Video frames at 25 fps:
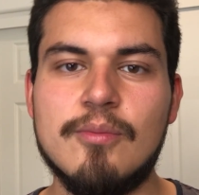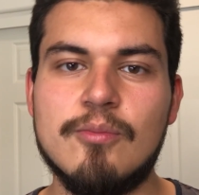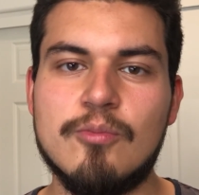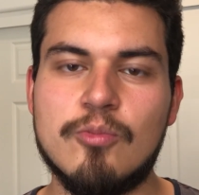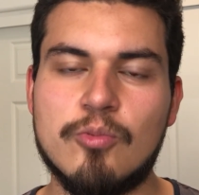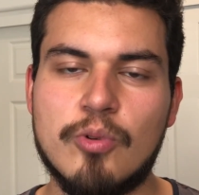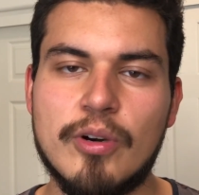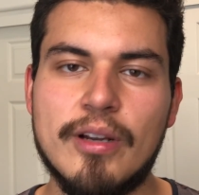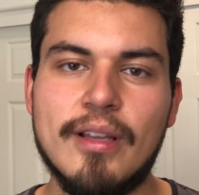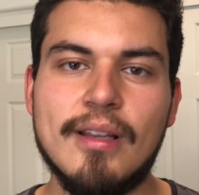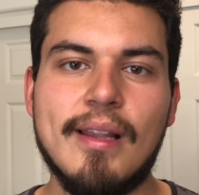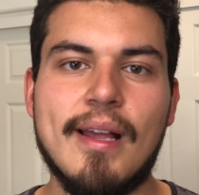
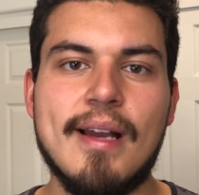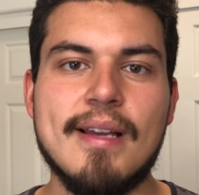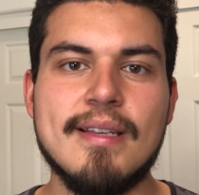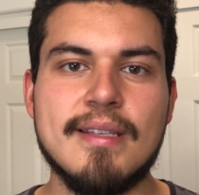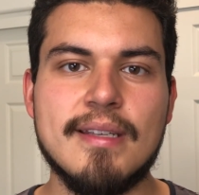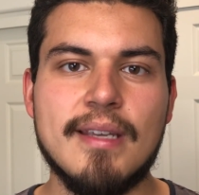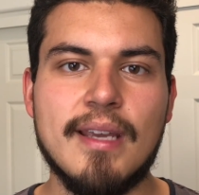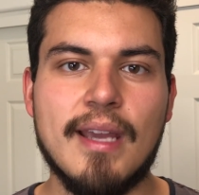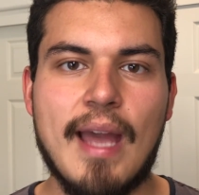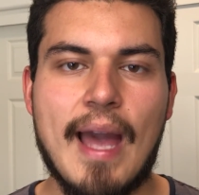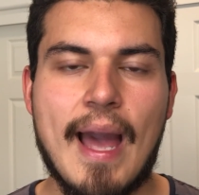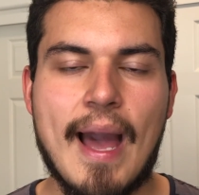
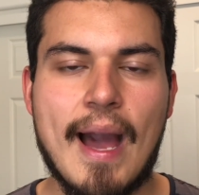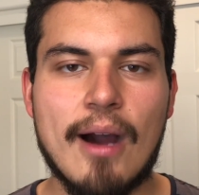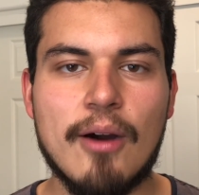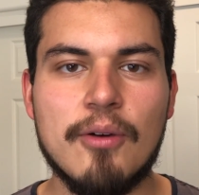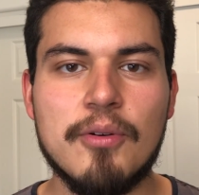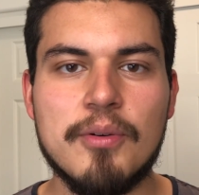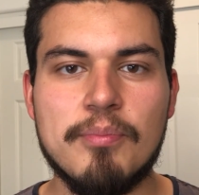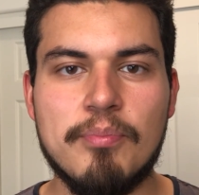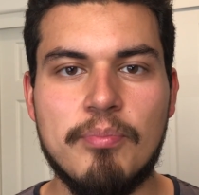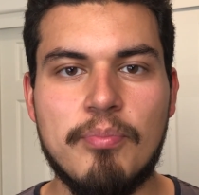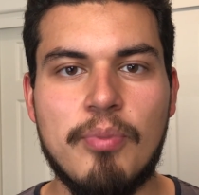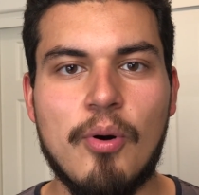Realizing how
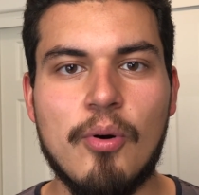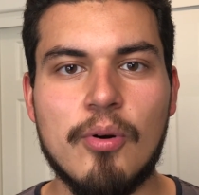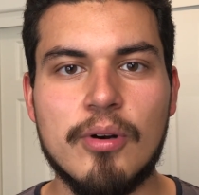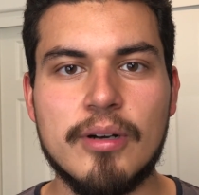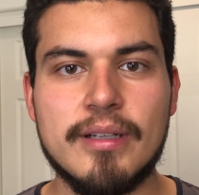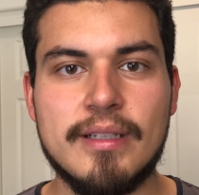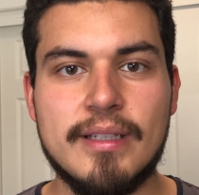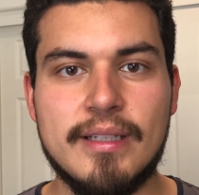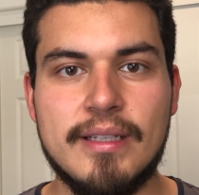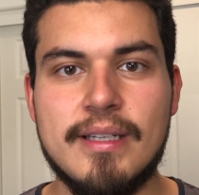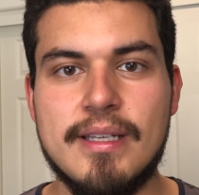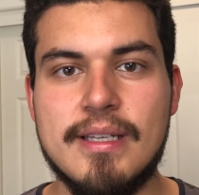
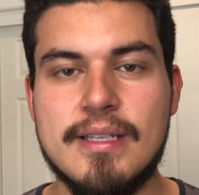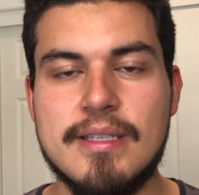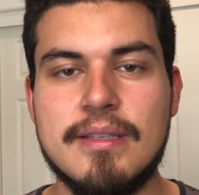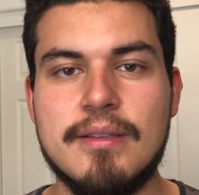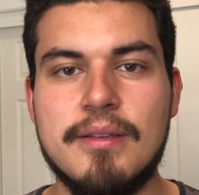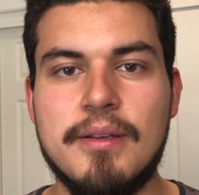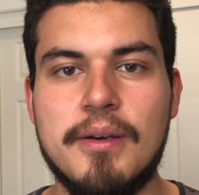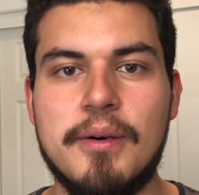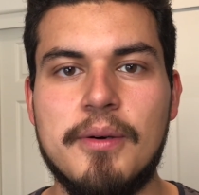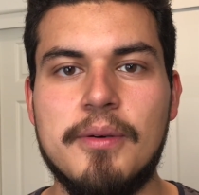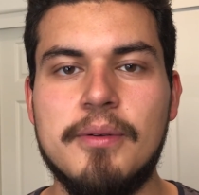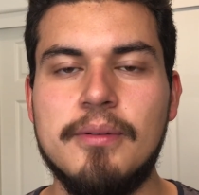important it is,
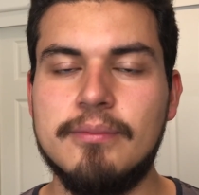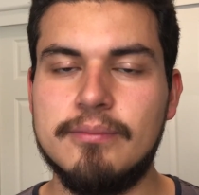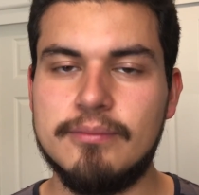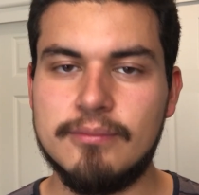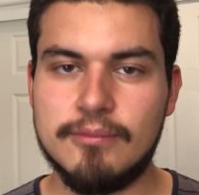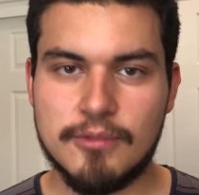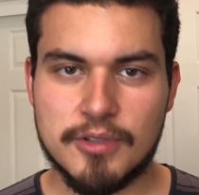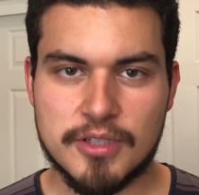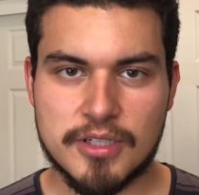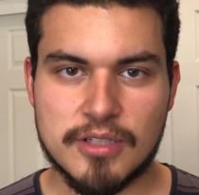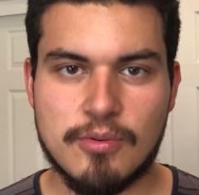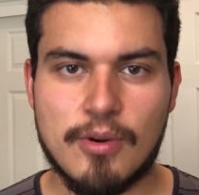though,
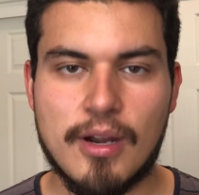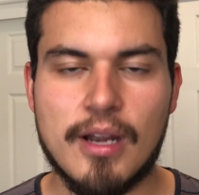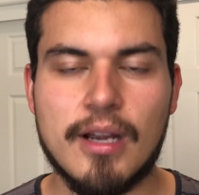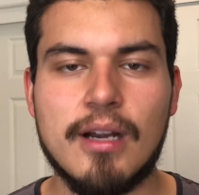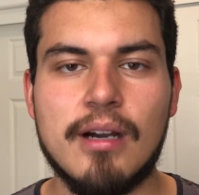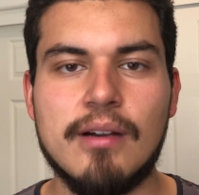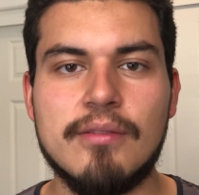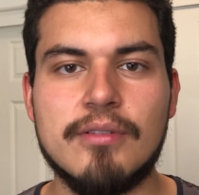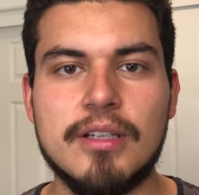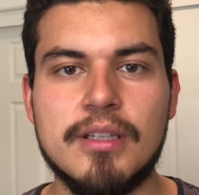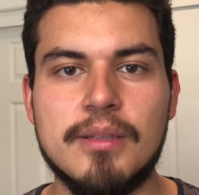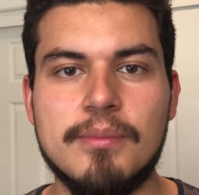which is why I
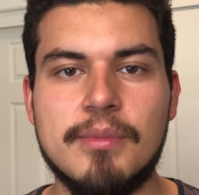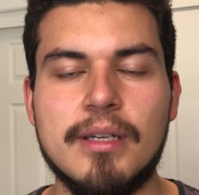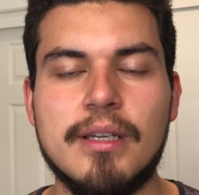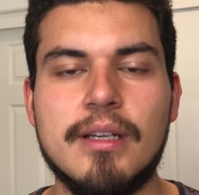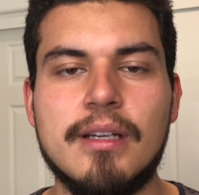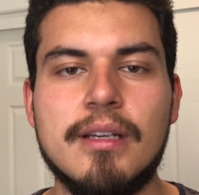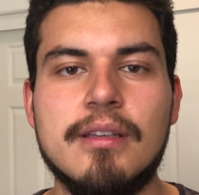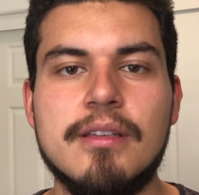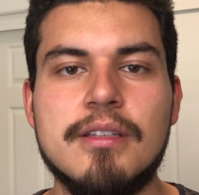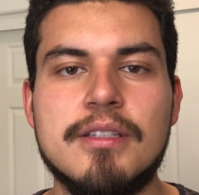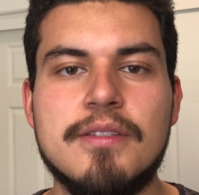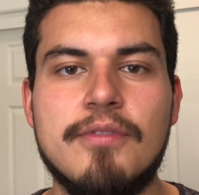covered in the
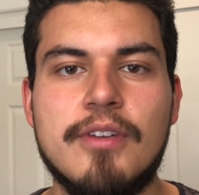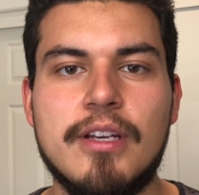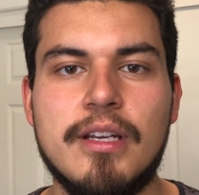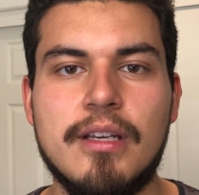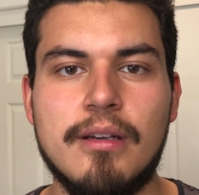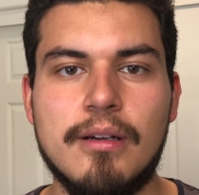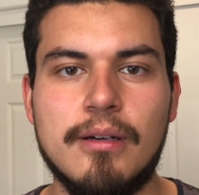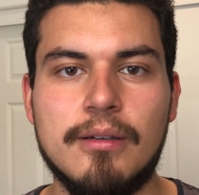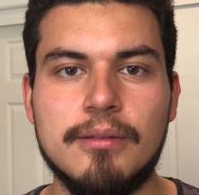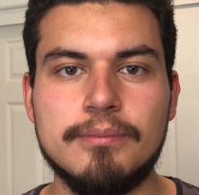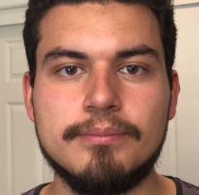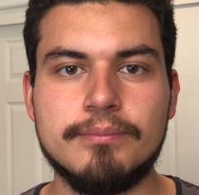beginning of this
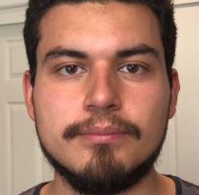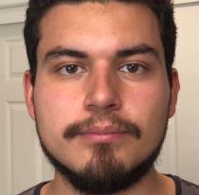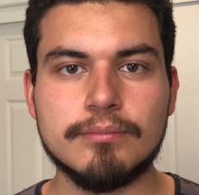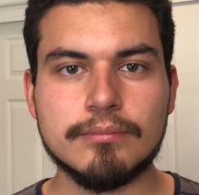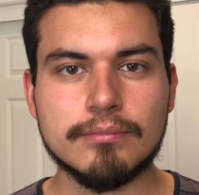video,